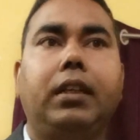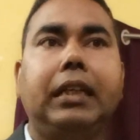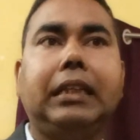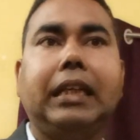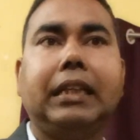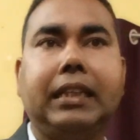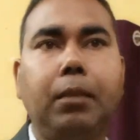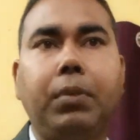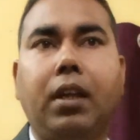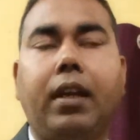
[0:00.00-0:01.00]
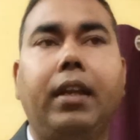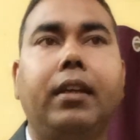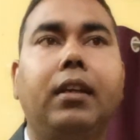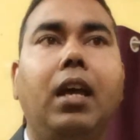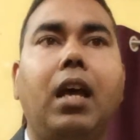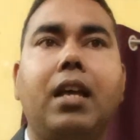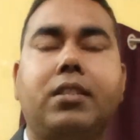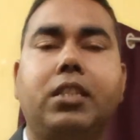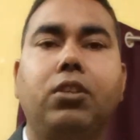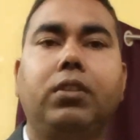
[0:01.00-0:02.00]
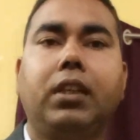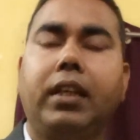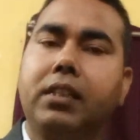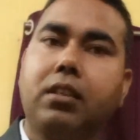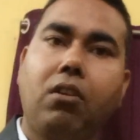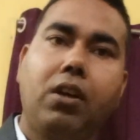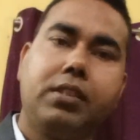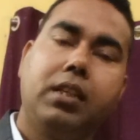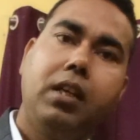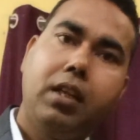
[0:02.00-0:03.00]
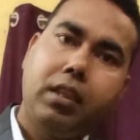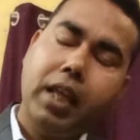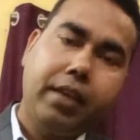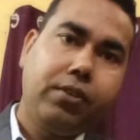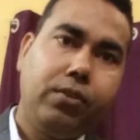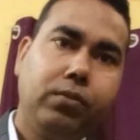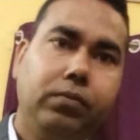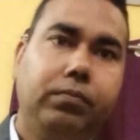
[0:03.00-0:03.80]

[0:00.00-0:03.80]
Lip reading: Till then, keep learning and see you in the next class. Thank you.